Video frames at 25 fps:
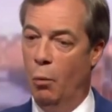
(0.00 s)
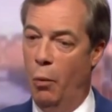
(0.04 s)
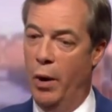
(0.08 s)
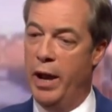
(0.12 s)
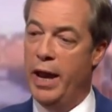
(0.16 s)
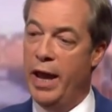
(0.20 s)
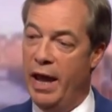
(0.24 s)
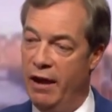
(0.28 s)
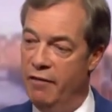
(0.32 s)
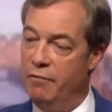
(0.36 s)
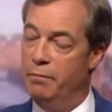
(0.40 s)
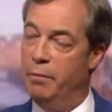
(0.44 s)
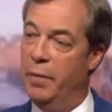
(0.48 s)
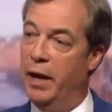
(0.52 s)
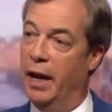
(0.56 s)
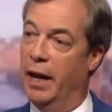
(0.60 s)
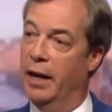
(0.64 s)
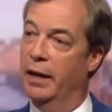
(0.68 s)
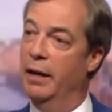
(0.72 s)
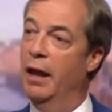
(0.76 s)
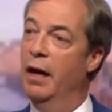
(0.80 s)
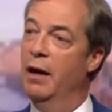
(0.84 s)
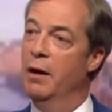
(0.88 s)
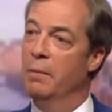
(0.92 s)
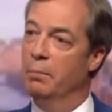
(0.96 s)
We have
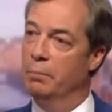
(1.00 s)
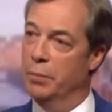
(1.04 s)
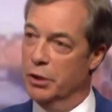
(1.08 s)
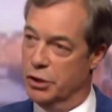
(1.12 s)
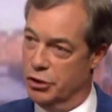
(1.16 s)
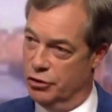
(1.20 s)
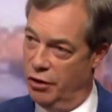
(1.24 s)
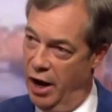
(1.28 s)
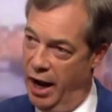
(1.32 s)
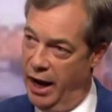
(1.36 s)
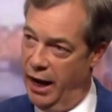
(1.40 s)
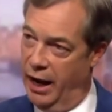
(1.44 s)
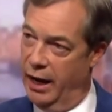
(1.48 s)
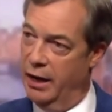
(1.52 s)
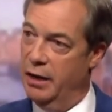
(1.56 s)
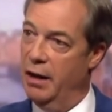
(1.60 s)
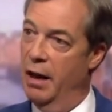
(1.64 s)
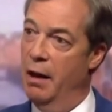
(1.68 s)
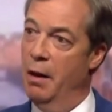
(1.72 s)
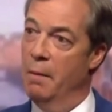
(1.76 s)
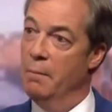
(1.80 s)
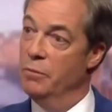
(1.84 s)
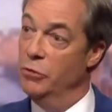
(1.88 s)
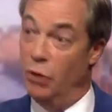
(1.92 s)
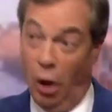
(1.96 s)
been
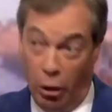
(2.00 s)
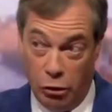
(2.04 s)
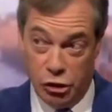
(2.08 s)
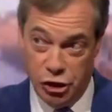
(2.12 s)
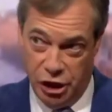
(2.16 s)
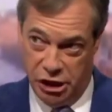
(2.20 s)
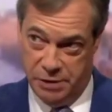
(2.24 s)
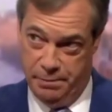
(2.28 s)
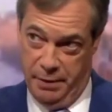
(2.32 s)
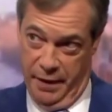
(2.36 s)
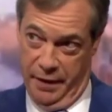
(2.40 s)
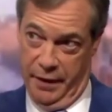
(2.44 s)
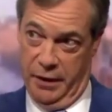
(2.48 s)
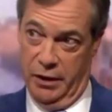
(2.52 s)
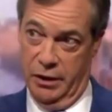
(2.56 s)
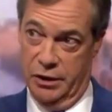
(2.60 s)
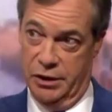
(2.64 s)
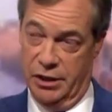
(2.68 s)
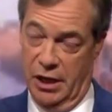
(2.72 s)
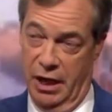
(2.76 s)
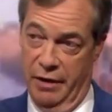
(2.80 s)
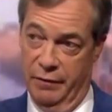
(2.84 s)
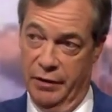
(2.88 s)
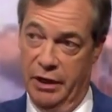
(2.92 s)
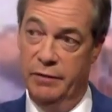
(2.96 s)
betrayed, not just by the
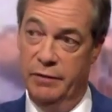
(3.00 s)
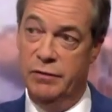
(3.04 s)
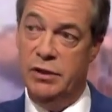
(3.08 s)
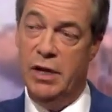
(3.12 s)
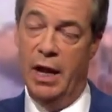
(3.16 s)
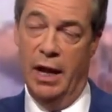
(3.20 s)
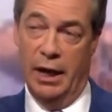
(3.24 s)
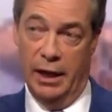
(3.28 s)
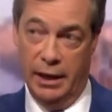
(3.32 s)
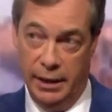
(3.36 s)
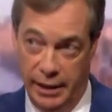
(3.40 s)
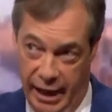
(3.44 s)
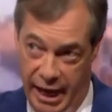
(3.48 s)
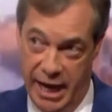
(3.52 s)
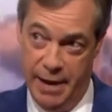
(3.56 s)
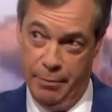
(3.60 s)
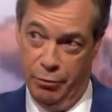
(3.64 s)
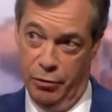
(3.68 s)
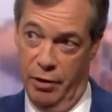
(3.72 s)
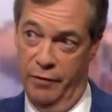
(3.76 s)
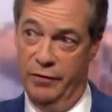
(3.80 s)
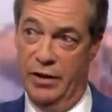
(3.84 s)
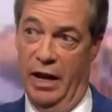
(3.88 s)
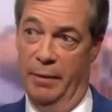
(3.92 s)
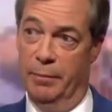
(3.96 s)
Conservatives.
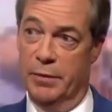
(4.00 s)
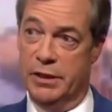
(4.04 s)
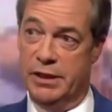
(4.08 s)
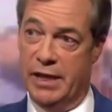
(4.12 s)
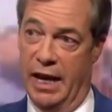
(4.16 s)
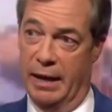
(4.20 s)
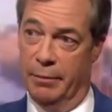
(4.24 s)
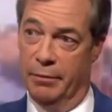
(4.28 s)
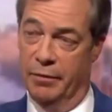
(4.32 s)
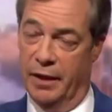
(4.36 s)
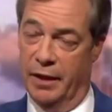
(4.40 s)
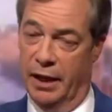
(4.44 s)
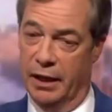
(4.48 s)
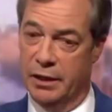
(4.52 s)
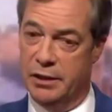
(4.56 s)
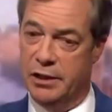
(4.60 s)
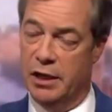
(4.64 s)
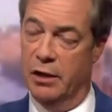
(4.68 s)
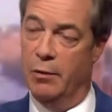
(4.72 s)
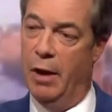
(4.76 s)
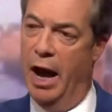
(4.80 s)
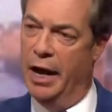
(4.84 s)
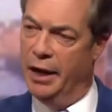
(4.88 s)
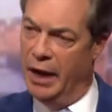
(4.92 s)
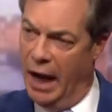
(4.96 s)
Labour have done the same thing
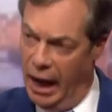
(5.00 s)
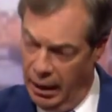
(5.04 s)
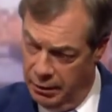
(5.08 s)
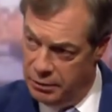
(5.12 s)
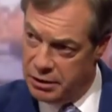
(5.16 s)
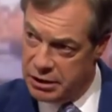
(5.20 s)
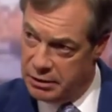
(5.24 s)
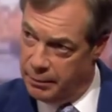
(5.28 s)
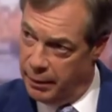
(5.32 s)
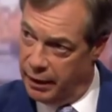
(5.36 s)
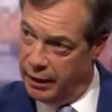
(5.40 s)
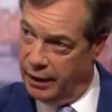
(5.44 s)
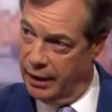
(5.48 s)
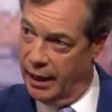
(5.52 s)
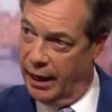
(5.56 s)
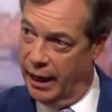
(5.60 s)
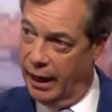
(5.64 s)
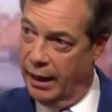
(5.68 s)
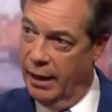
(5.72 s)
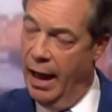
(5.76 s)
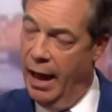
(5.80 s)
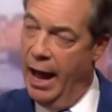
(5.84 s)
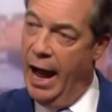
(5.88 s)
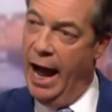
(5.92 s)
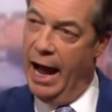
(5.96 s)
too. And
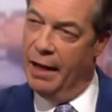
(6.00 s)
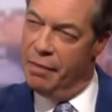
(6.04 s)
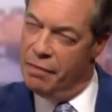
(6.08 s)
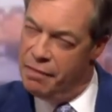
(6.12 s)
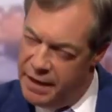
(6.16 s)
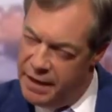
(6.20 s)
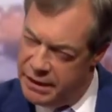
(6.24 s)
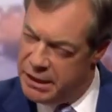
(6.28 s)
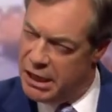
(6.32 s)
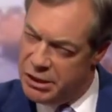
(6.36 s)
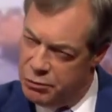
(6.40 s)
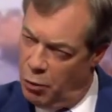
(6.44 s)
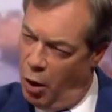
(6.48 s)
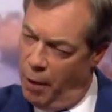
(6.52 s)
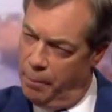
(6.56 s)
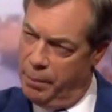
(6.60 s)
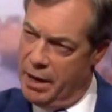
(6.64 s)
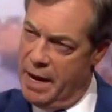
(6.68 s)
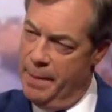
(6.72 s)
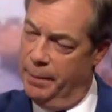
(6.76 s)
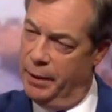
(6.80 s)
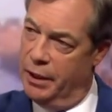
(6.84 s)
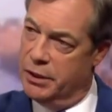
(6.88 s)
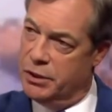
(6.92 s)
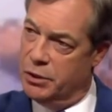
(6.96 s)
ultimately, and this is
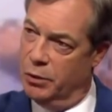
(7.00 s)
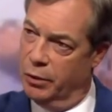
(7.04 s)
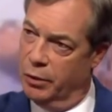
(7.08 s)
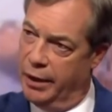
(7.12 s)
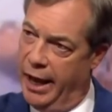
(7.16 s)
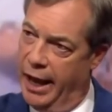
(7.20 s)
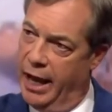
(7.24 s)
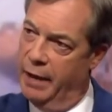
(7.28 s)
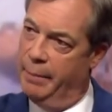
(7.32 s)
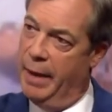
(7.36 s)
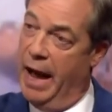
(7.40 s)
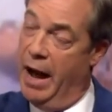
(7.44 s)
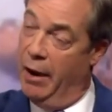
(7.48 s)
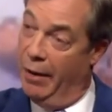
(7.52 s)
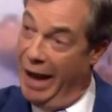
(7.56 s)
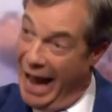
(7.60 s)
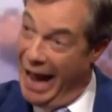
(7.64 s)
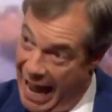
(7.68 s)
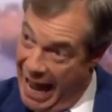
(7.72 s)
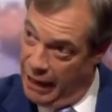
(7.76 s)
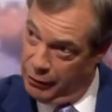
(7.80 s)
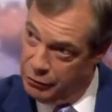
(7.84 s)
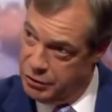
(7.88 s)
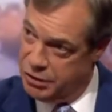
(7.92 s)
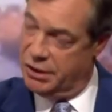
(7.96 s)
what people are talking
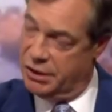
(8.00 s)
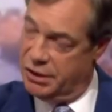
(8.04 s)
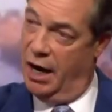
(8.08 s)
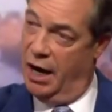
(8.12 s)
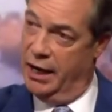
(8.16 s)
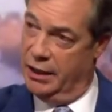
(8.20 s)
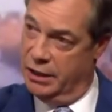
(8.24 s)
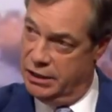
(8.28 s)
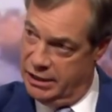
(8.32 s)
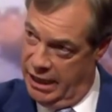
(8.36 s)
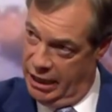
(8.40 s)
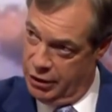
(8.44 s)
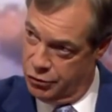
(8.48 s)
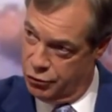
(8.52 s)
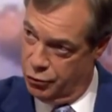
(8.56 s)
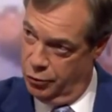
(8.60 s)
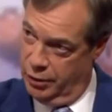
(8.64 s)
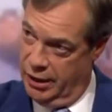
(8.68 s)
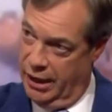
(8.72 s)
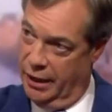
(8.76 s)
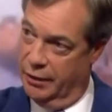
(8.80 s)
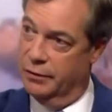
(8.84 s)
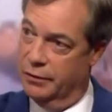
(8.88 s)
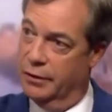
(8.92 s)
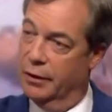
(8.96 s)
about outside
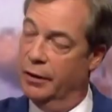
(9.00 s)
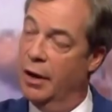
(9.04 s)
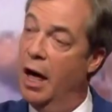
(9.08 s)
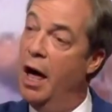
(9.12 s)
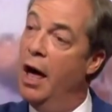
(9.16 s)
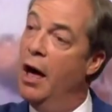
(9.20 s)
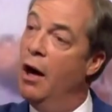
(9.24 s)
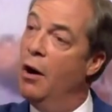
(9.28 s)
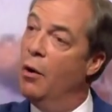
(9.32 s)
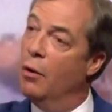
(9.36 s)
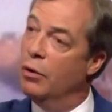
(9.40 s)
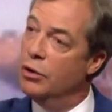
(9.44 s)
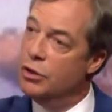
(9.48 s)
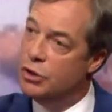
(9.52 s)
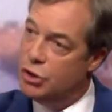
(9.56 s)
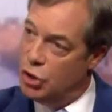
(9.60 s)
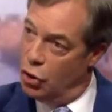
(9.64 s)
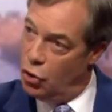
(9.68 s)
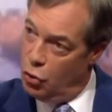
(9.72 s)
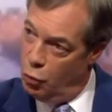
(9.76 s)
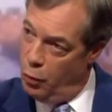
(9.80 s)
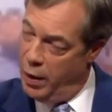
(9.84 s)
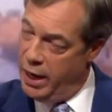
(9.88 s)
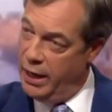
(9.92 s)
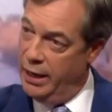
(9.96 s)
central London,
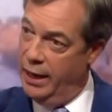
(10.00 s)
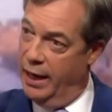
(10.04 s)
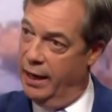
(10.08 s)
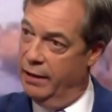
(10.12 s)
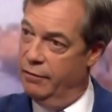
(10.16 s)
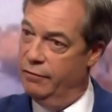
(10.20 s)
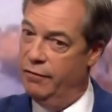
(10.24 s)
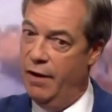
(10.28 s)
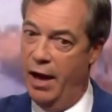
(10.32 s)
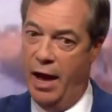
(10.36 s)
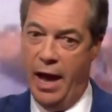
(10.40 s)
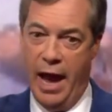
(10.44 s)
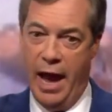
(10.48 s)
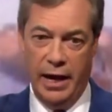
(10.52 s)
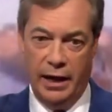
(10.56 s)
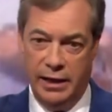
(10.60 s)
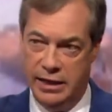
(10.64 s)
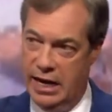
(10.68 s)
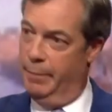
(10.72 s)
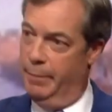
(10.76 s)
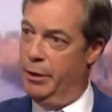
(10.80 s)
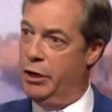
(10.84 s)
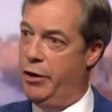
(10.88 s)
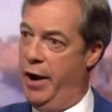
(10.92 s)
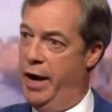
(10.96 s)
do we live
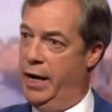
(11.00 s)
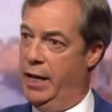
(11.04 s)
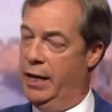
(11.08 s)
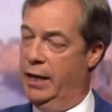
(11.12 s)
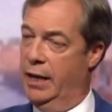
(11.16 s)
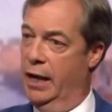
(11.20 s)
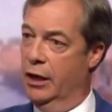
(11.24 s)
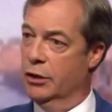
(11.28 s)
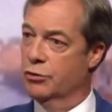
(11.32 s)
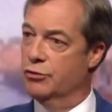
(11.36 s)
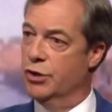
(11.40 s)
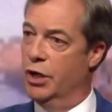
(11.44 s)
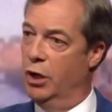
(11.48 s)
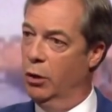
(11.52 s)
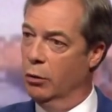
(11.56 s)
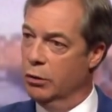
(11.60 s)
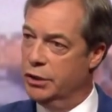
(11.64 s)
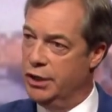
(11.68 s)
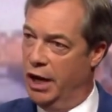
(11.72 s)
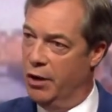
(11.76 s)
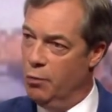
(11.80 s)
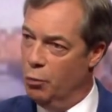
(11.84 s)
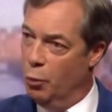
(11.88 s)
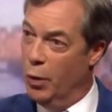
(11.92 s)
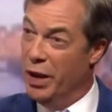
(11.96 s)
in a democratic country
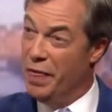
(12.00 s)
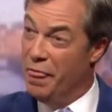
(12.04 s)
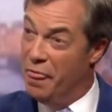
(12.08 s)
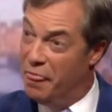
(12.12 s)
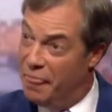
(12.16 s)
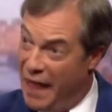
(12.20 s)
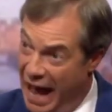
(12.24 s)
or don't we?